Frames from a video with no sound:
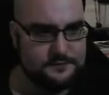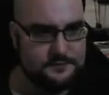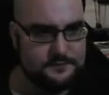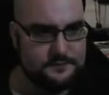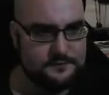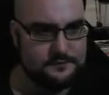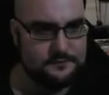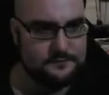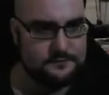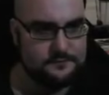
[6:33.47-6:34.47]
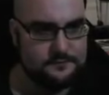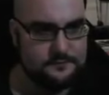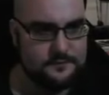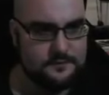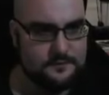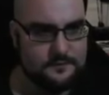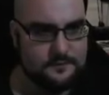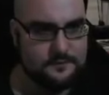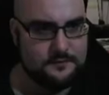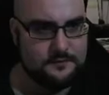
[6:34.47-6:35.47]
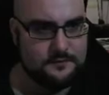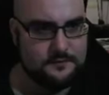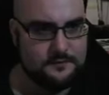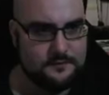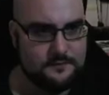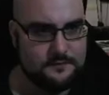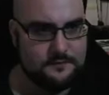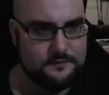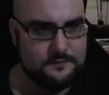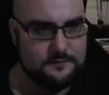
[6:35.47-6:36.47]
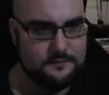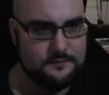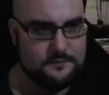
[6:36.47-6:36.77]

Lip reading: Nothing is said.